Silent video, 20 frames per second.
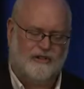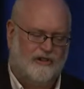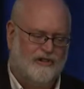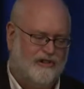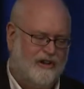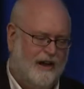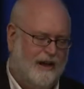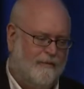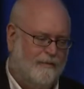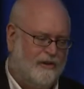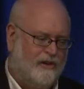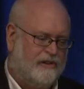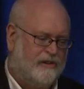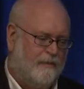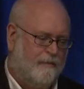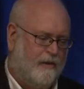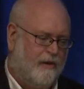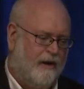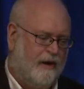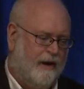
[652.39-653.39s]
shame just to
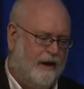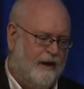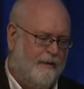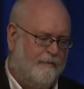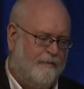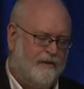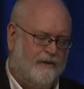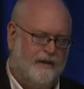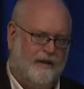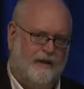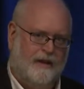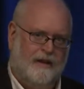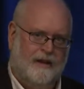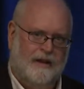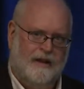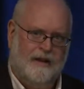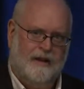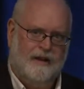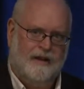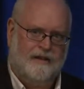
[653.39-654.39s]
burn it up,
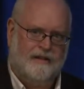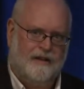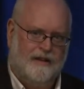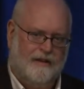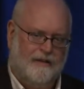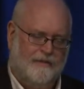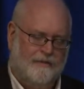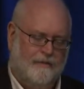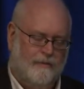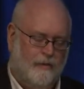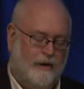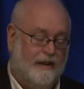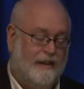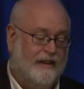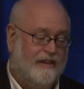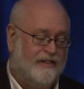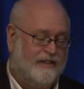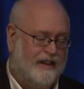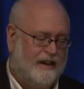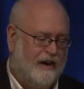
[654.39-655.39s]
to
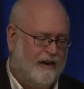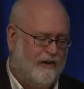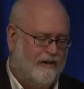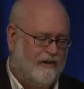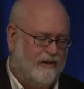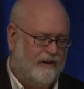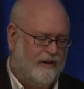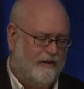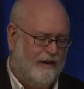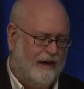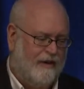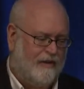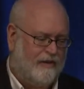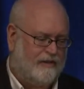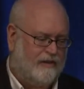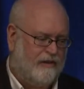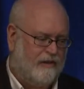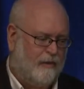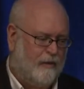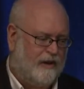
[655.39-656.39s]
release that energy to allow us
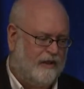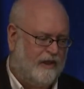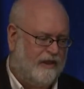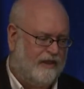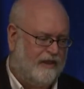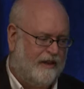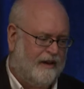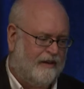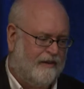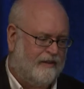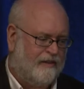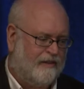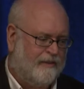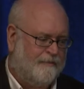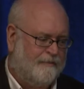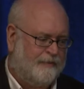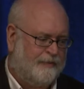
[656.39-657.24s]
to do other things.